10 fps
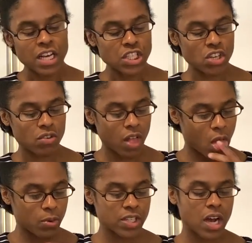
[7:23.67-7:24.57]
So
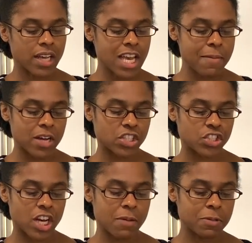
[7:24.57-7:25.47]
we're talking about
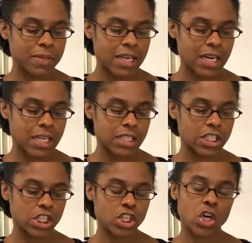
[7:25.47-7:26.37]
jobs because
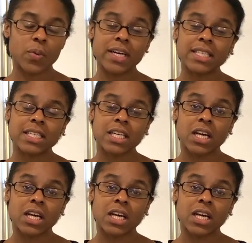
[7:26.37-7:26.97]
you know what?